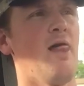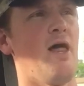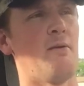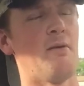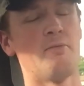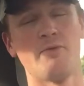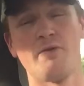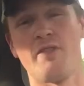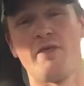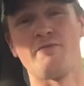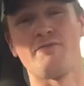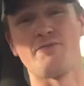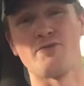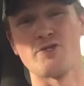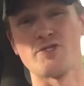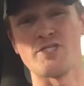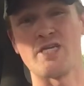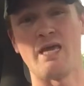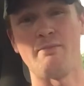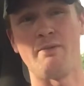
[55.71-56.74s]
I remember when they
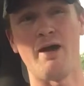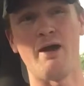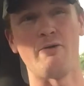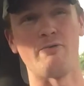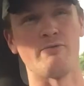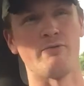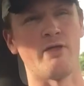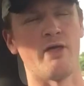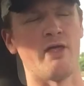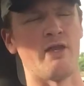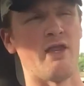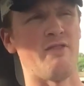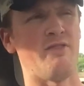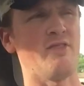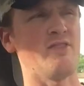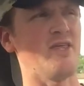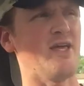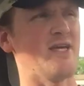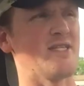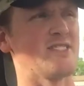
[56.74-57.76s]
first came out, and I
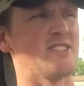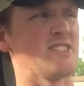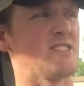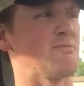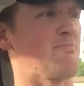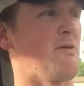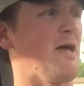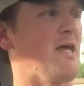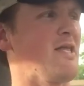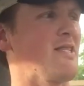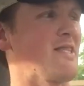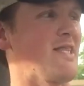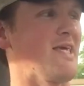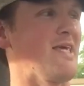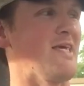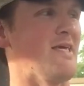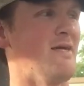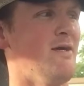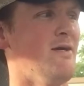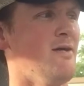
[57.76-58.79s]
think they had Spike
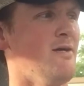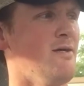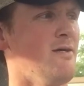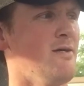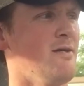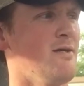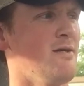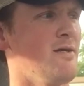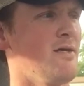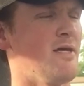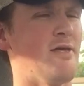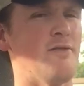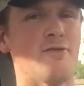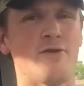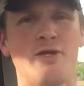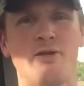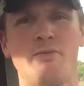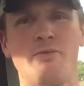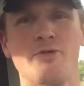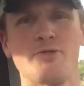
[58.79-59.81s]
Lee in
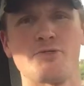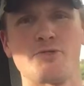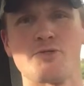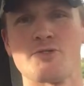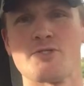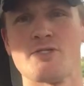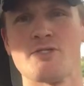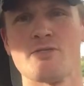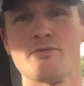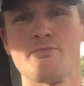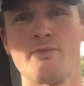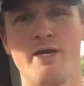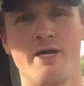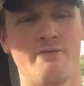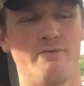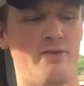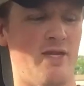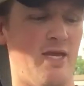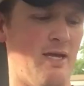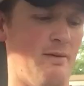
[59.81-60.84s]
the commercials back
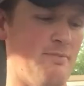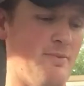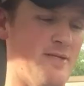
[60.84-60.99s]
in the day.